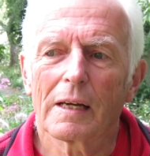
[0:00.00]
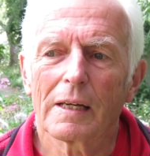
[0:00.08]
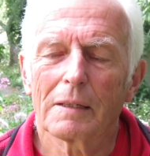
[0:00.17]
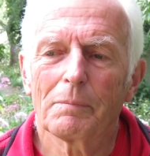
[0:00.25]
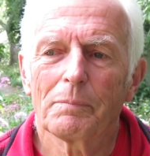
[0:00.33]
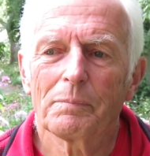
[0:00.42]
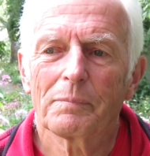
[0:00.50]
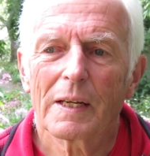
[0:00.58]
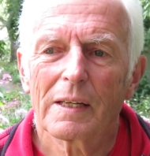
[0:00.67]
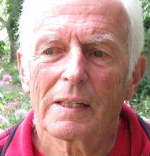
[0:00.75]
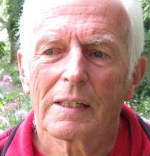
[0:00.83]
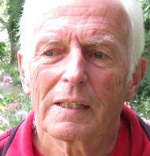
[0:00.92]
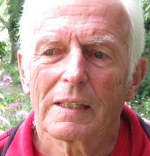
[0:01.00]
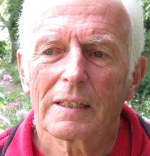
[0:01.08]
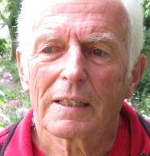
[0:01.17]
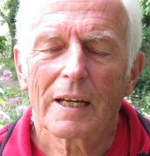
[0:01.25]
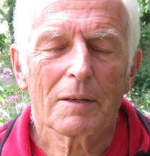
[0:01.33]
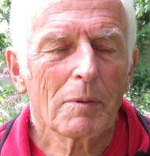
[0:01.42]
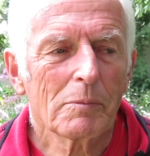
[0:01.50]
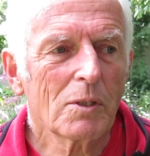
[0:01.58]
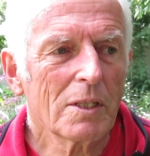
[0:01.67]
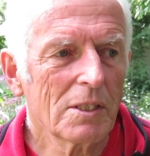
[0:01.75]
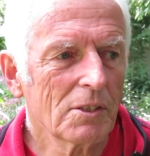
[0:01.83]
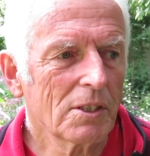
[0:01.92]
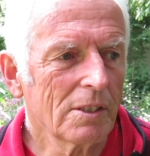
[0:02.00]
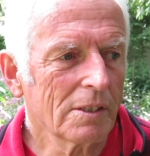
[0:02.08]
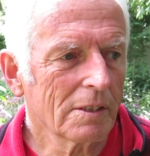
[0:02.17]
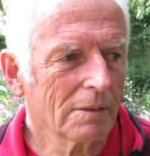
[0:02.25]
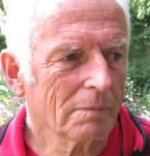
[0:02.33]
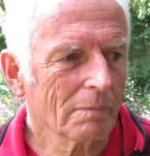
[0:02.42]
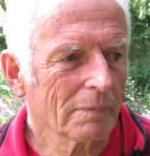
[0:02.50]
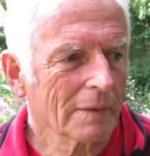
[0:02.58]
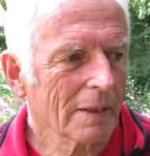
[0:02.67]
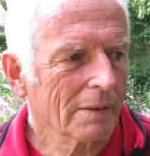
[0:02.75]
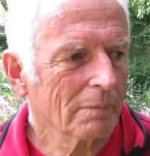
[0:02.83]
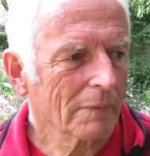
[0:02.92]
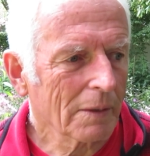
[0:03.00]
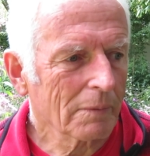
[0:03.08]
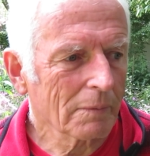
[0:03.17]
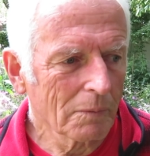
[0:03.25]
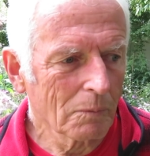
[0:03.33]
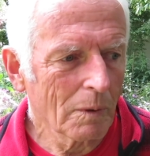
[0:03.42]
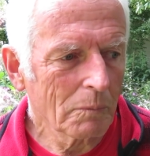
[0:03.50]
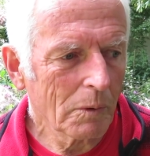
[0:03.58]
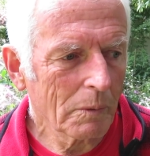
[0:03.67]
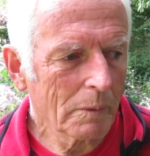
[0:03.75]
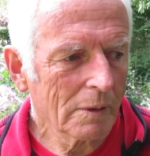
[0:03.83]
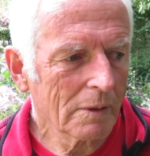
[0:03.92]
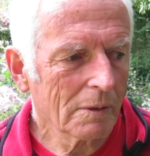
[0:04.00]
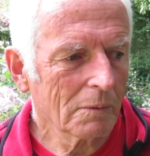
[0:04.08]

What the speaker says: I remember an incident when we were